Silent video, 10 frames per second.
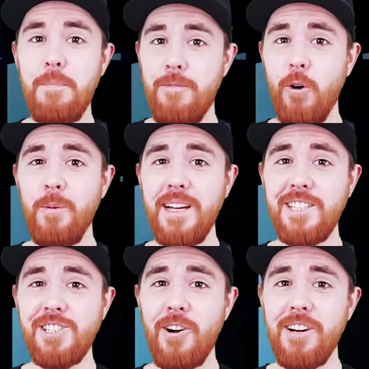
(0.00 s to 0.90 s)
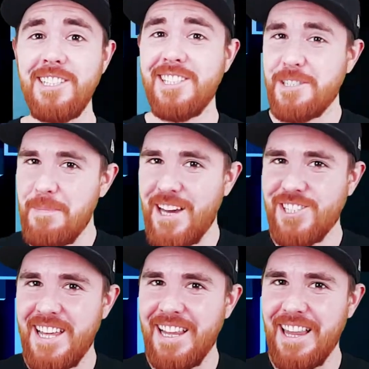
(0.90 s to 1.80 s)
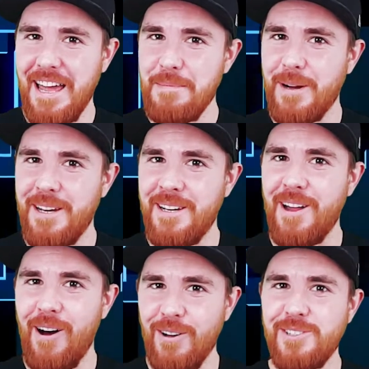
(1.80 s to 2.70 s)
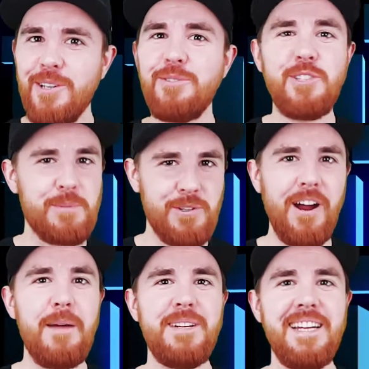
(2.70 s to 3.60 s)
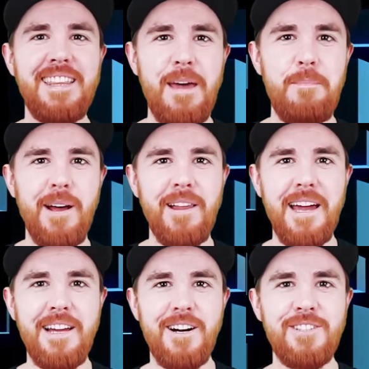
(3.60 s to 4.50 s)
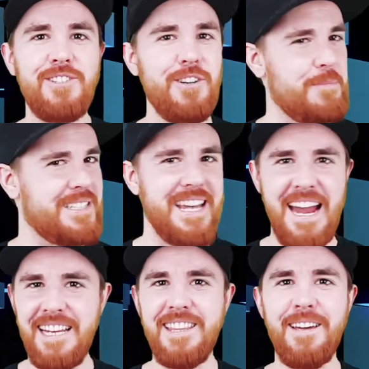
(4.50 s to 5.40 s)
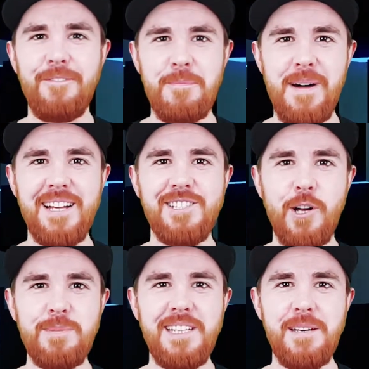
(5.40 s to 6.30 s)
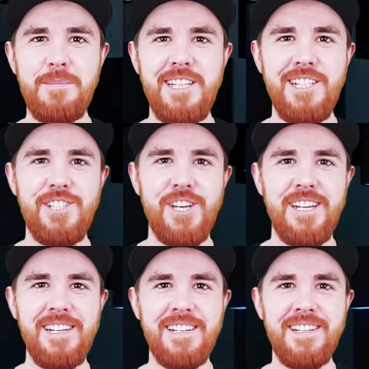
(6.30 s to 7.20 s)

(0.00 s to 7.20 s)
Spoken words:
Before we get started, smash that like button. Also, subscribe and hit that bell icon so you don't miss anything from Mindsculpting MtG.